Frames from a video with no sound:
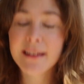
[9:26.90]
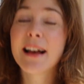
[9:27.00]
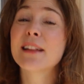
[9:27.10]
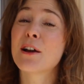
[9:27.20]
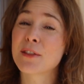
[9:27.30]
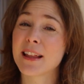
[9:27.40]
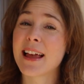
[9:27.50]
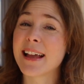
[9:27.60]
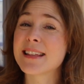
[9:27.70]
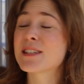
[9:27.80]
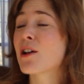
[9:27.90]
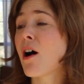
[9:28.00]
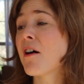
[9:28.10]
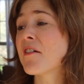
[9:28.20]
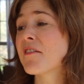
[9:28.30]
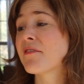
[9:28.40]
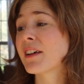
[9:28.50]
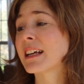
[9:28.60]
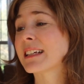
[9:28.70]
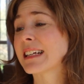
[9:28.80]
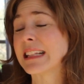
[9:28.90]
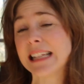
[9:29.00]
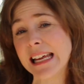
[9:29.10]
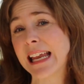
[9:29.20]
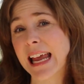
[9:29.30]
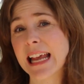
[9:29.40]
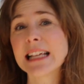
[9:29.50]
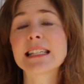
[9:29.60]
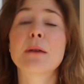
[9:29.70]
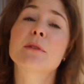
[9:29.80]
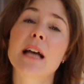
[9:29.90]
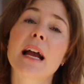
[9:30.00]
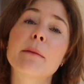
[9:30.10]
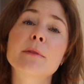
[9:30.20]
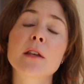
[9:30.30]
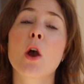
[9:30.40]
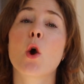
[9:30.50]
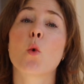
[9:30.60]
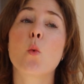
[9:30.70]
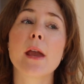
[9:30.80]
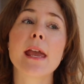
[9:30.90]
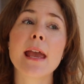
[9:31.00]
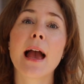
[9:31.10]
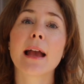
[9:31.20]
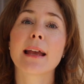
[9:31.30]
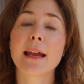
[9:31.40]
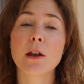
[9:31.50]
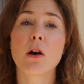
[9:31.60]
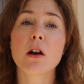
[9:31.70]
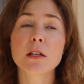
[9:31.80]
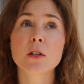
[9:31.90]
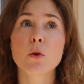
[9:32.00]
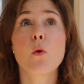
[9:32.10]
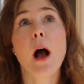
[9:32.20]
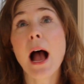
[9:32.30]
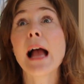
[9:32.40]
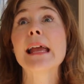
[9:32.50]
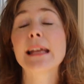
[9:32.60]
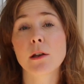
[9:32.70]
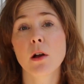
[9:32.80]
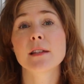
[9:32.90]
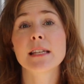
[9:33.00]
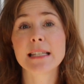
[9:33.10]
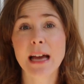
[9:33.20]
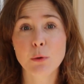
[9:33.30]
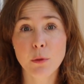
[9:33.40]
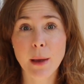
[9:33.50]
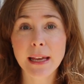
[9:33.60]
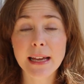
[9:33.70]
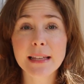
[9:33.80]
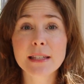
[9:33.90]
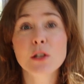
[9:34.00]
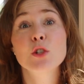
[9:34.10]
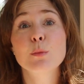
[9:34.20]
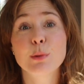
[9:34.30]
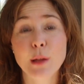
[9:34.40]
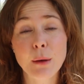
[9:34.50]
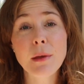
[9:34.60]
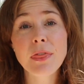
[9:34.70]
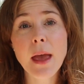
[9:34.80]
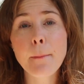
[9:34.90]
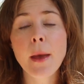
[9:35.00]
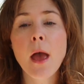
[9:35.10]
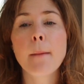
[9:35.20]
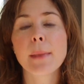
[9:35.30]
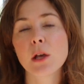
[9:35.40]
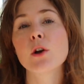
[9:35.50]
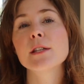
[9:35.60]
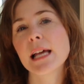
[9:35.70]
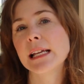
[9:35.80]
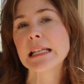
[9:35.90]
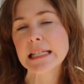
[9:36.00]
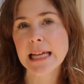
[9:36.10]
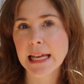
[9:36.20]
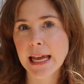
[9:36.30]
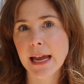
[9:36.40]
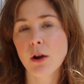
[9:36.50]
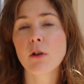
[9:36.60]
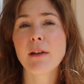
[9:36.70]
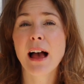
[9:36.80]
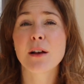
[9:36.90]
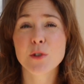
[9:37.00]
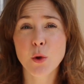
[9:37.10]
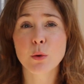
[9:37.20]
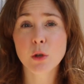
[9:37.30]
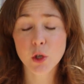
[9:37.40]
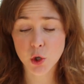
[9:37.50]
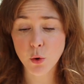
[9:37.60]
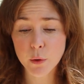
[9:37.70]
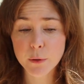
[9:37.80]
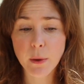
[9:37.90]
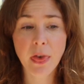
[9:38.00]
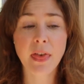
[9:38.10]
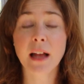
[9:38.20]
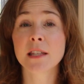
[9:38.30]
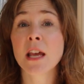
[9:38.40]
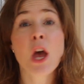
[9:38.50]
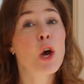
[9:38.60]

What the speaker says: Along the lines of cleaning. Sometimes we cannot, or I cannot sit down with my kids to play with them because I need to take care of household chores, whether that's